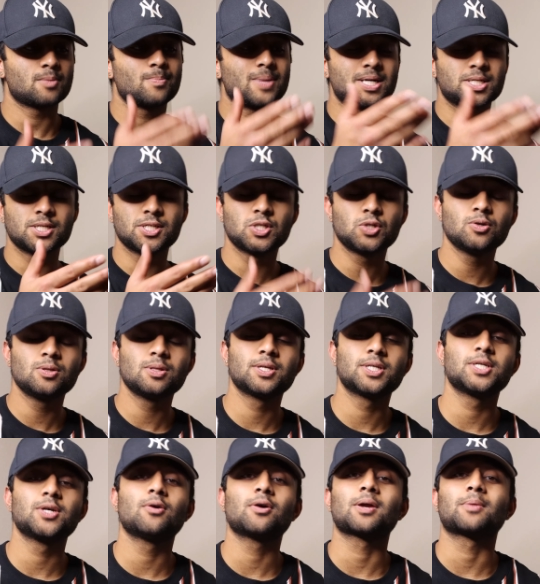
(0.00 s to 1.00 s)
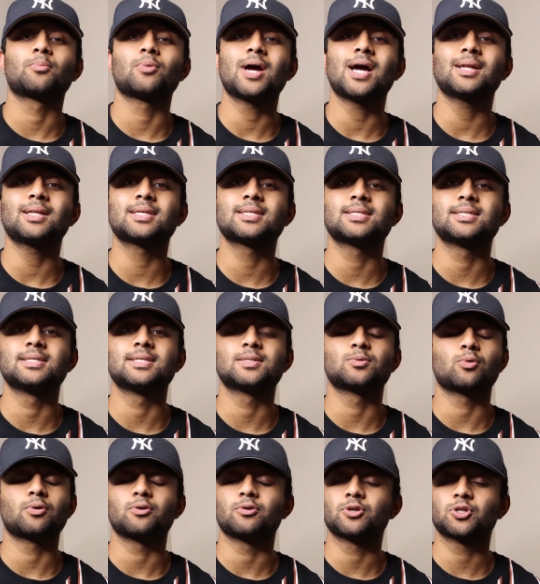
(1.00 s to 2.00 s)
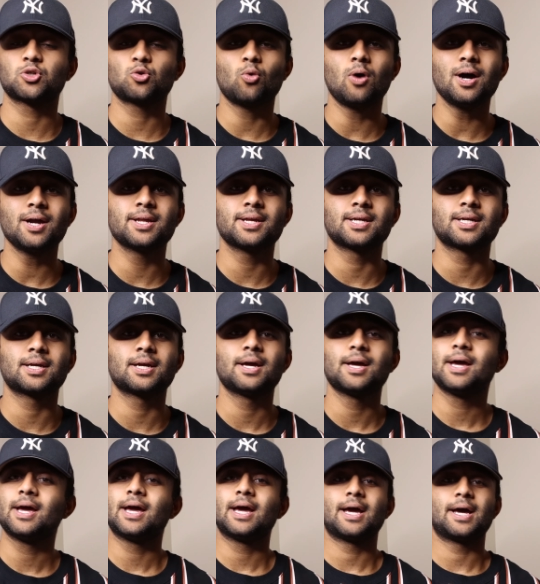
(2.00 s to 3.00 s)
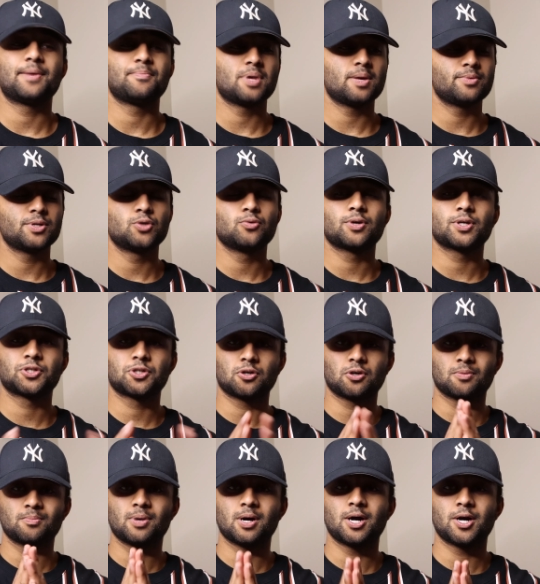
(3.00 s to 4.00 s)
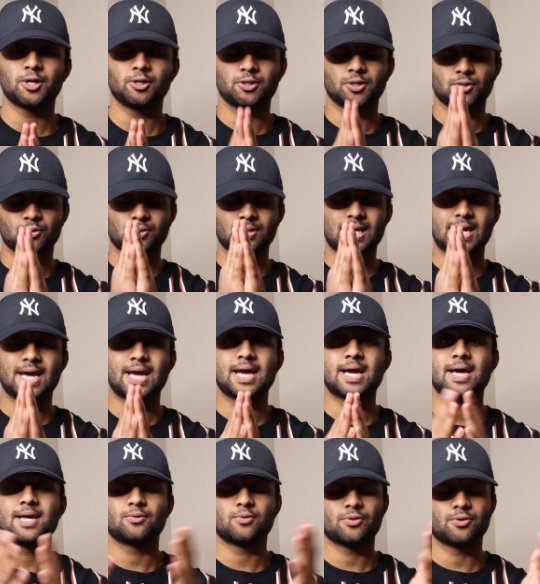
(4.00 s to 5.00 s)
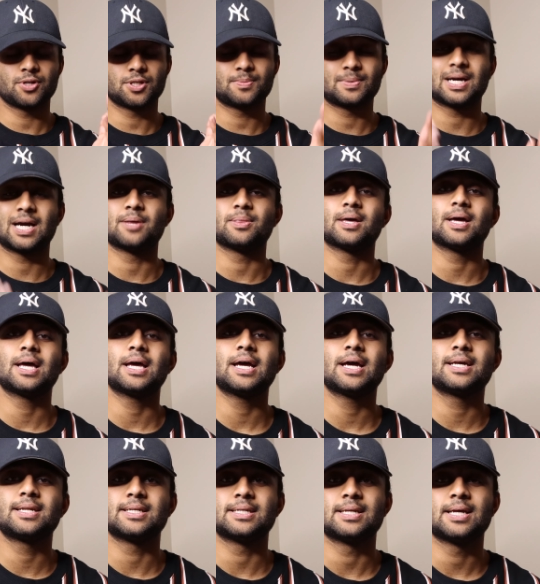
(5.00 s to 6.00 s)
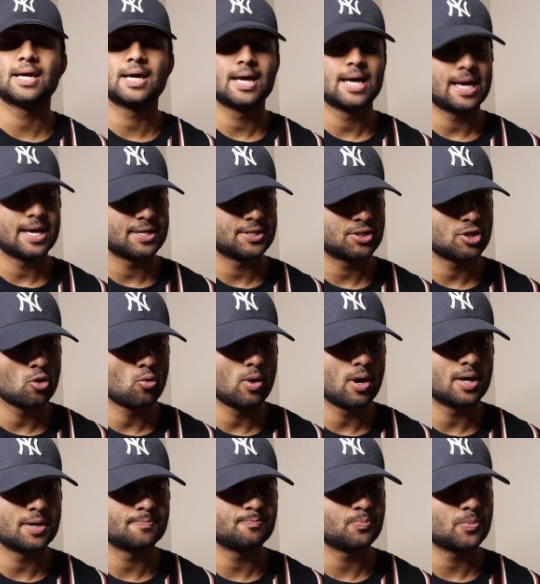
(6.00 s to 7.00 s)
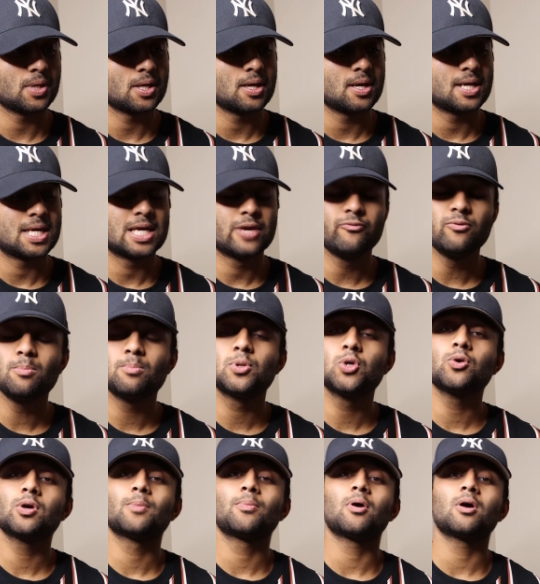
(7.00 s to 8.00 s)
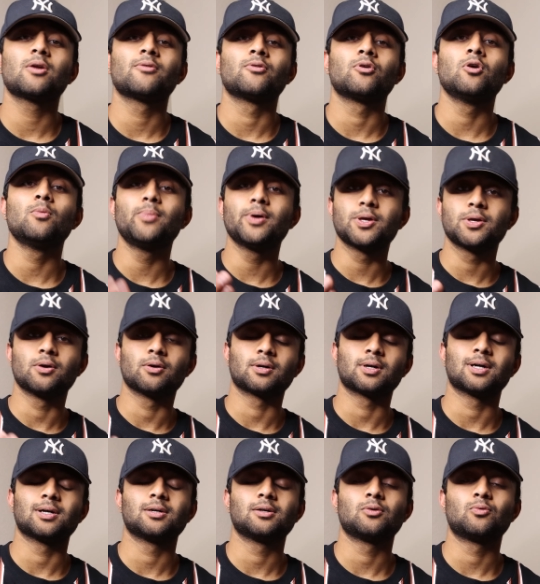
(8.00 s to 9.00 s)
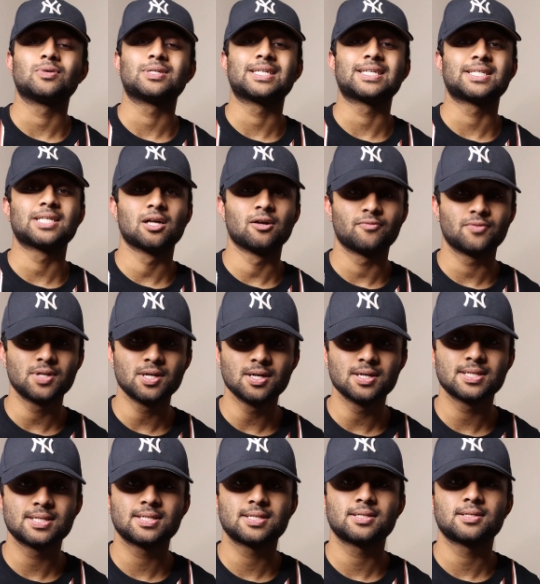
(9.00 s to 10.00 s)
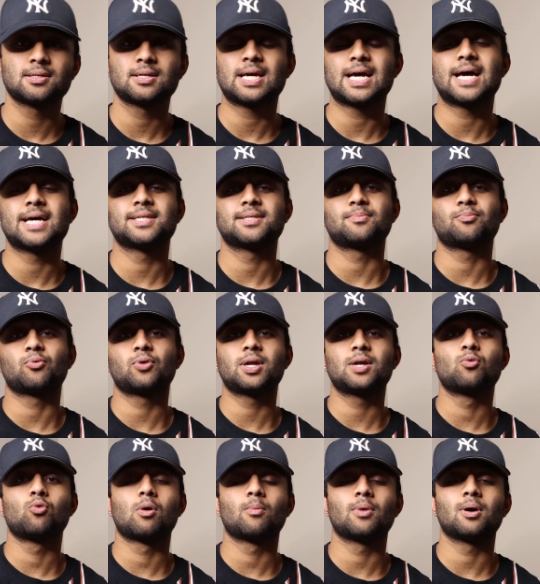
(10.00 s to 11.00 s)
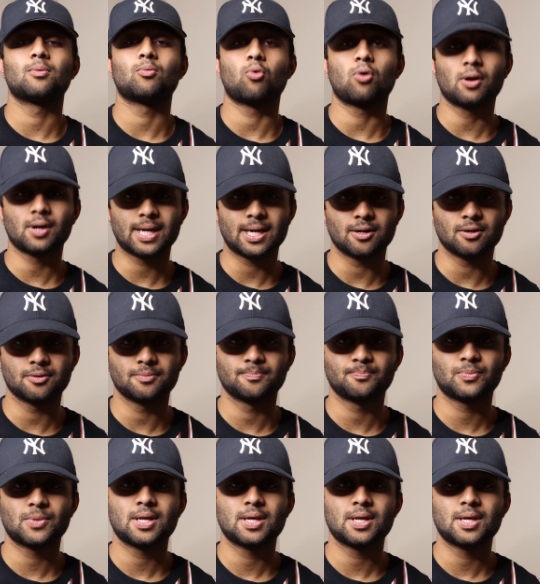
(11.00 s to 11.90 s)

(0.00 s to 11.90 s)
by just doing these yogic practices where you're squatting and maybe doing certain postures with the hand, whether it's behind the head and so on, even doing a part of Upa Yoga, which the Self does as a pre-warm-up workout,